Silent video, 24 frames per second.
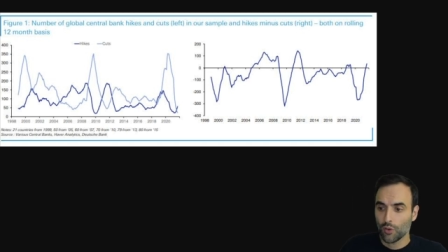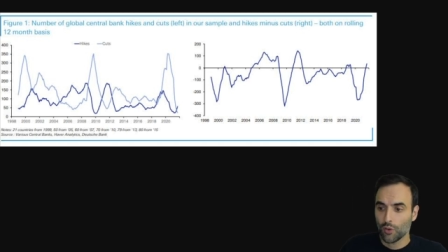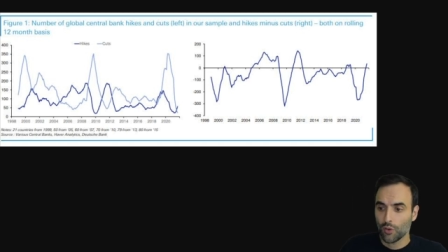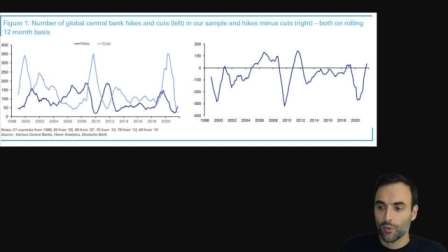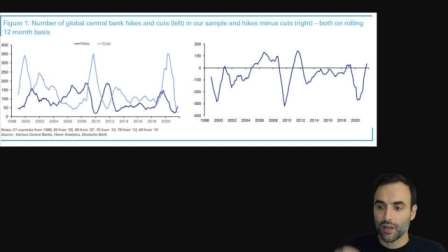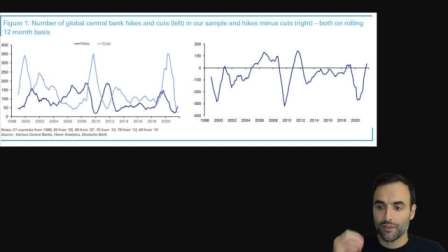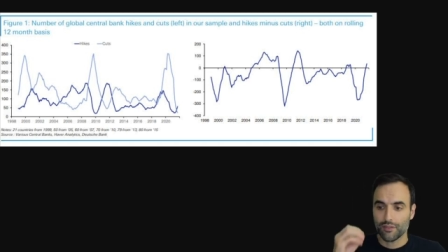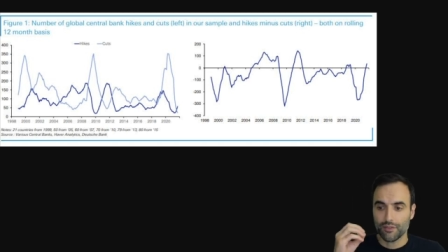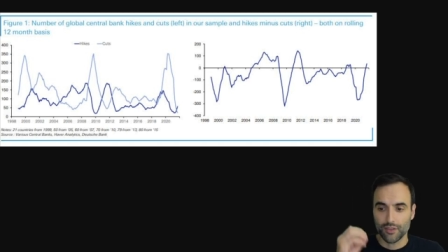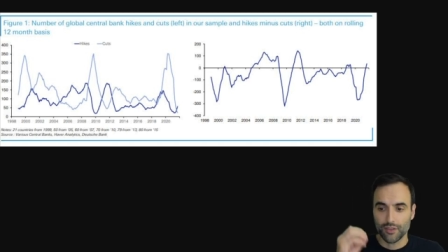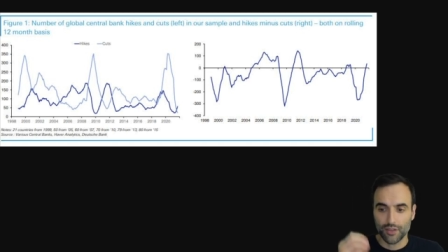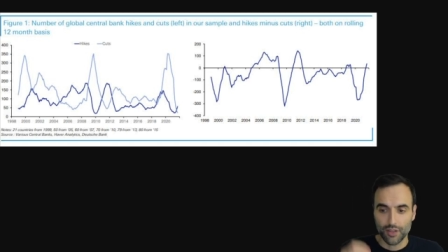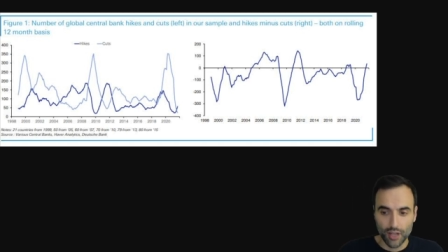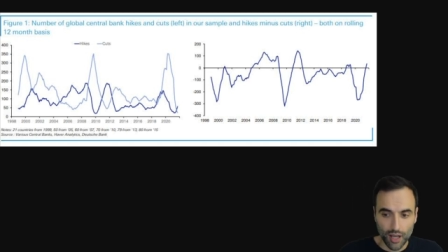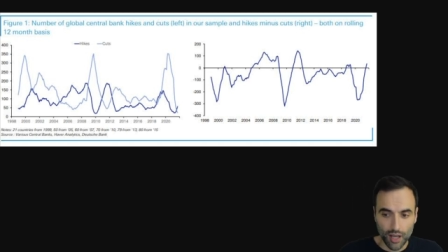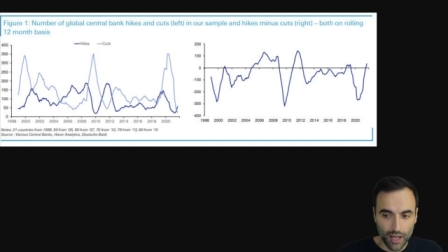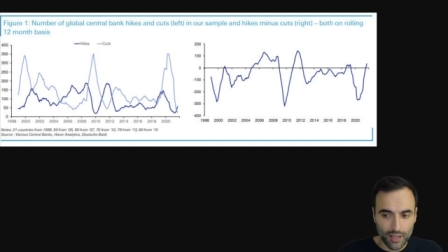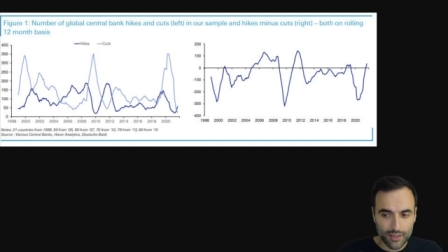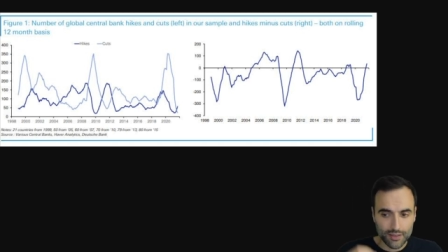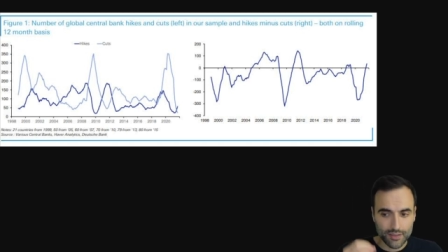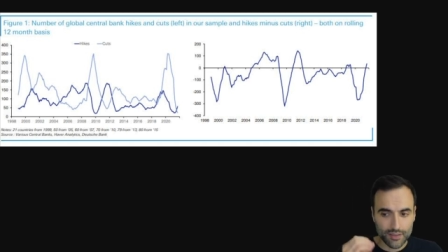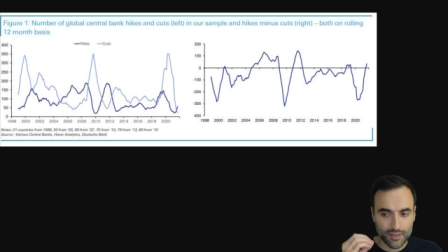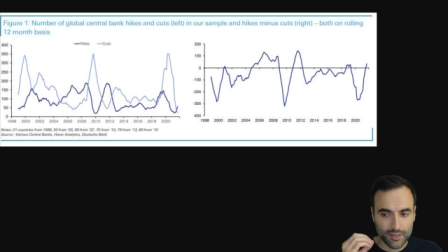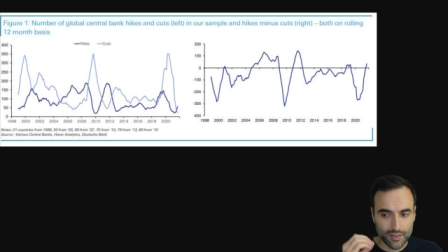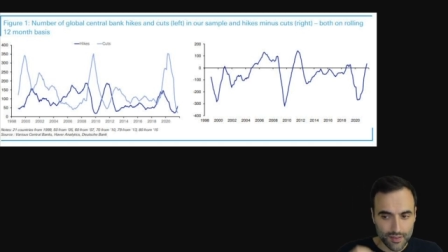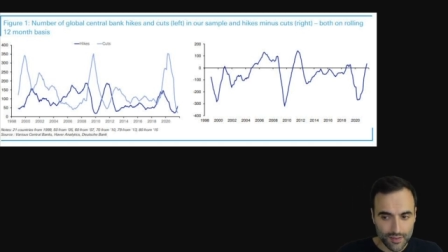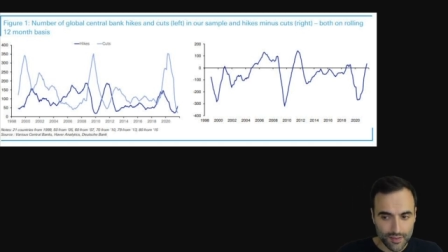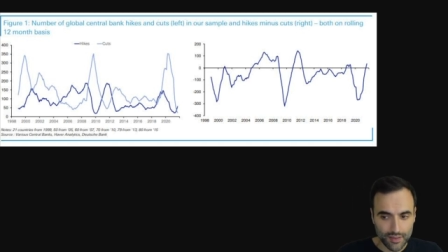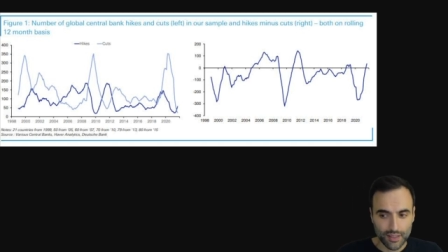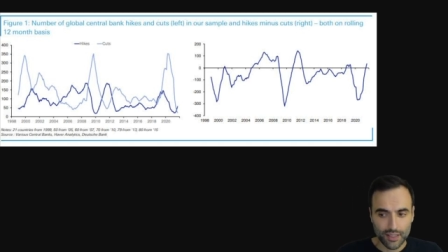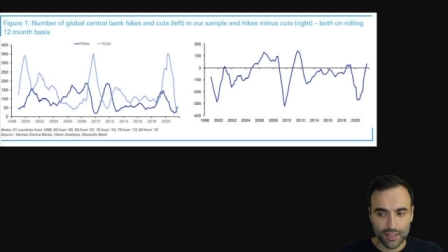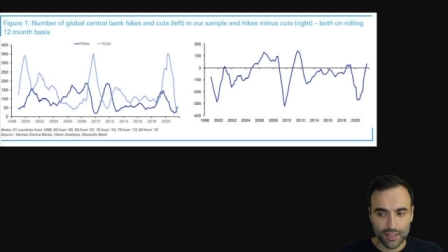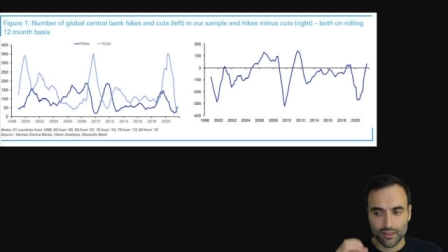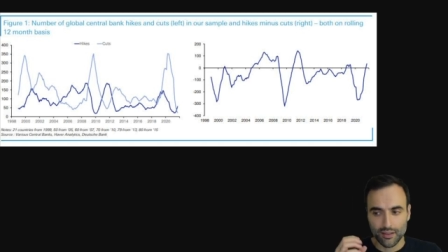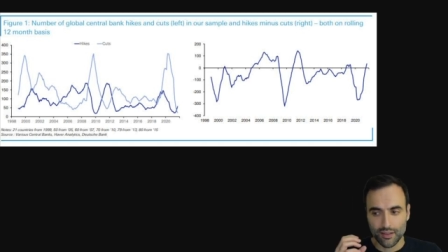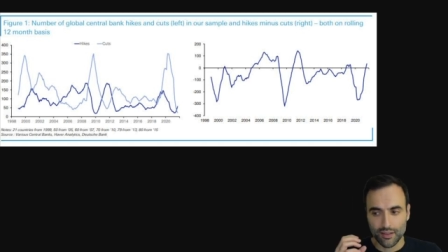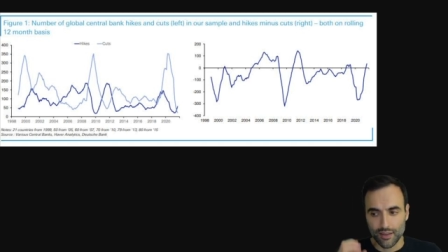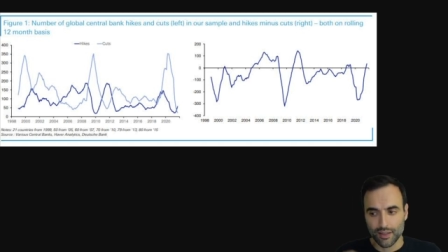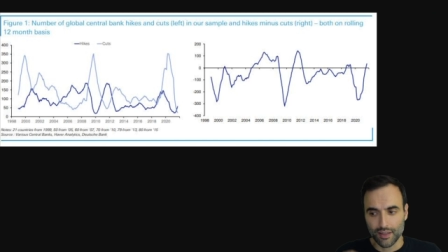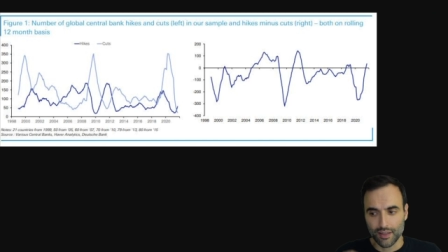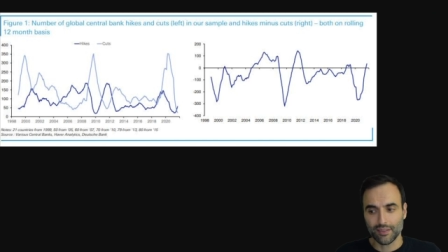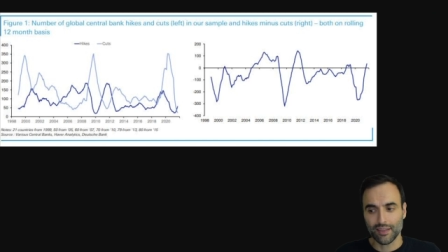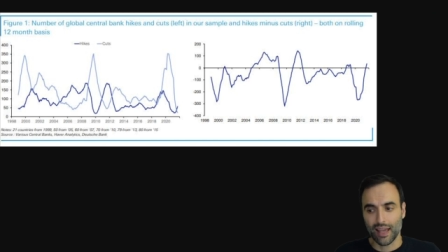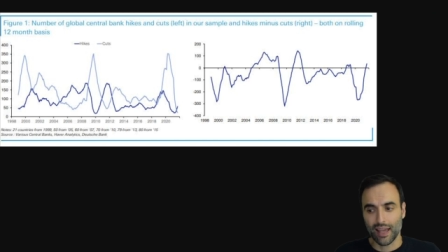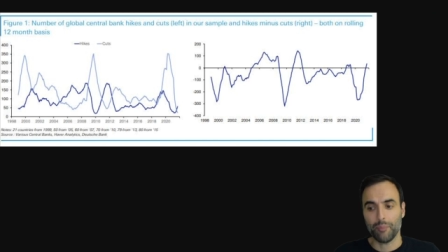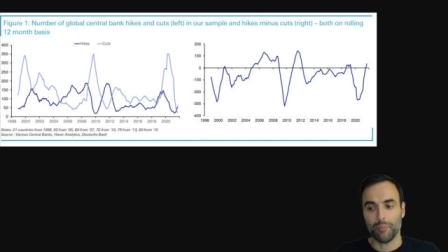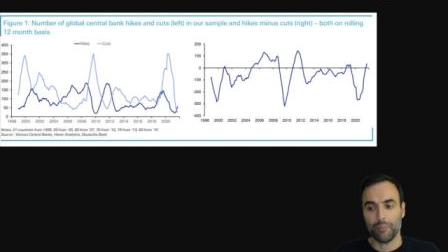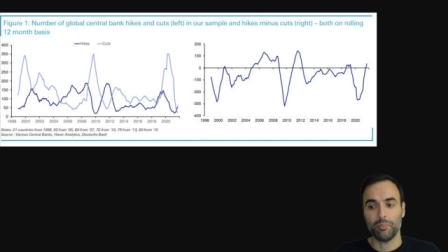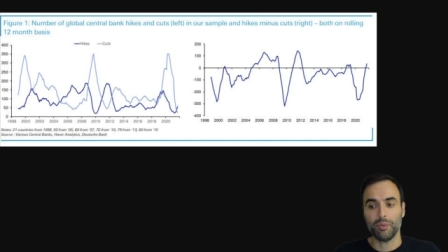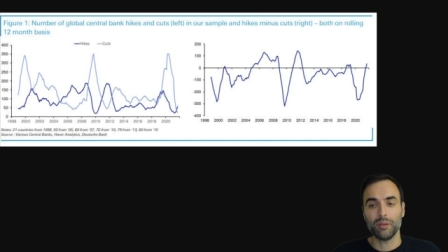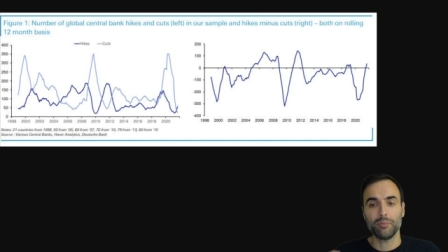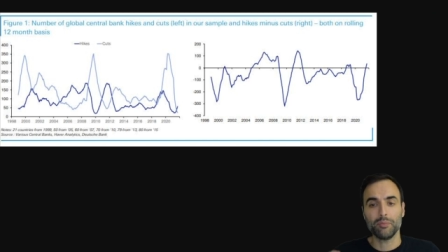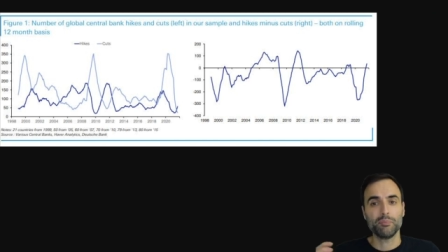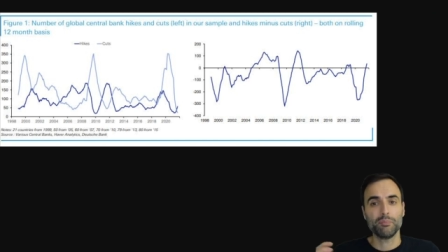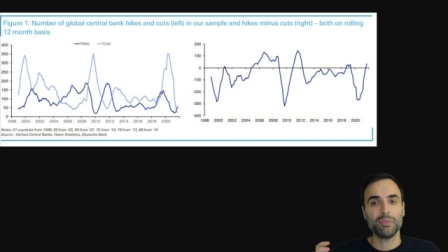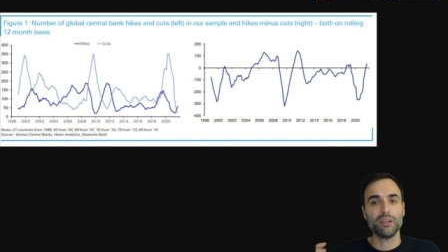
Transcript: We have not seen this happen